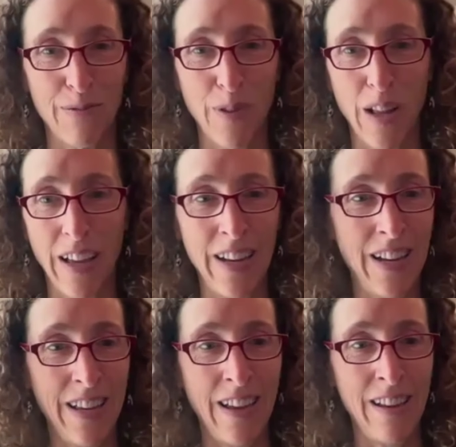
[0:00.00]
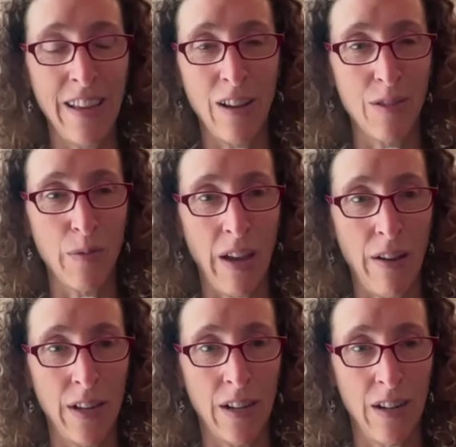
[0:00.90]
Well, anything else that we
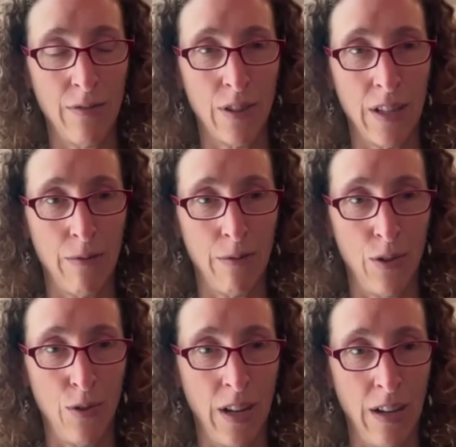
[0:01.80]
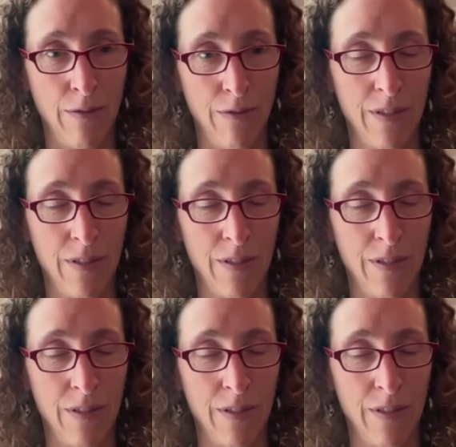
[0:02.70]
haven't covered that we should have?